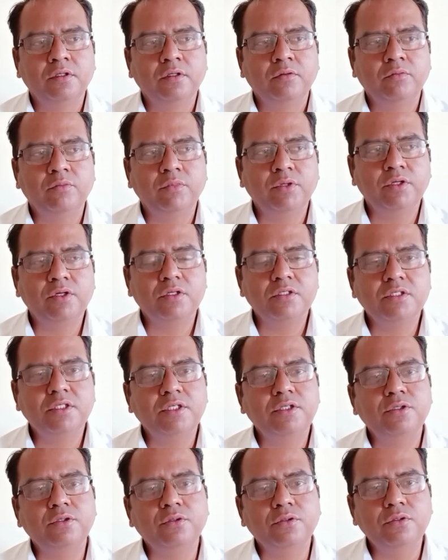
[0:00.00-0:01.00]
Because they
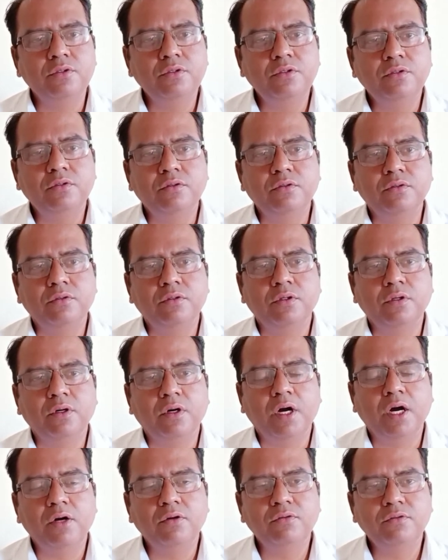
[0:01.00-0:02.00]
don't know
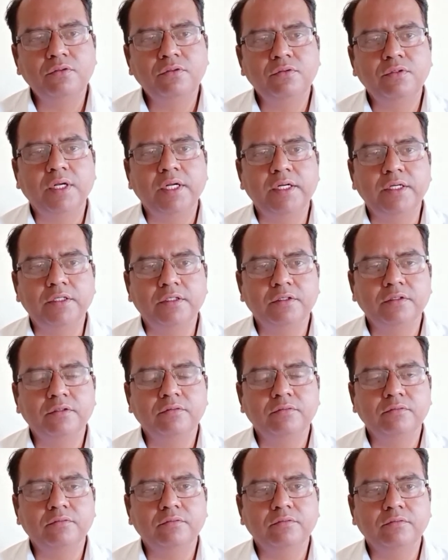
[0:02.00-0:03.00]
how to write
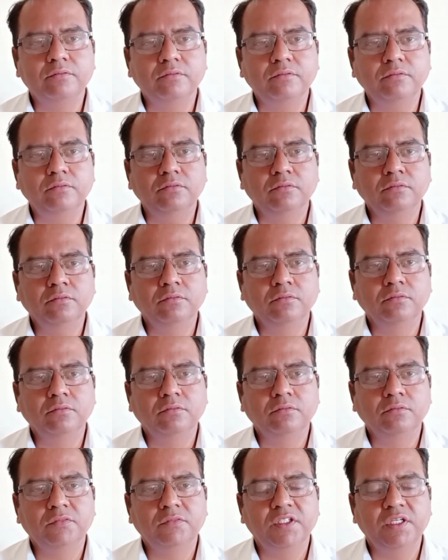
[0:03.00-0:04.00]

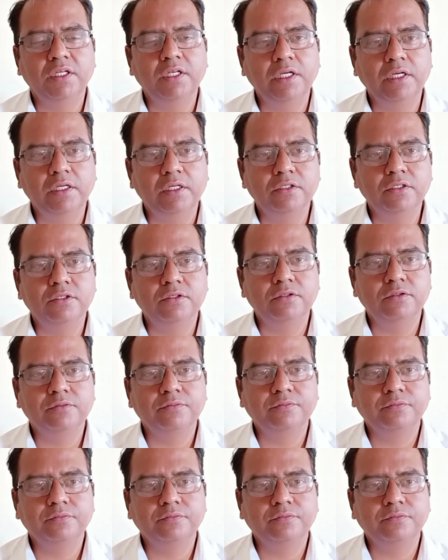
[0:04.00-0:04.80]
in English.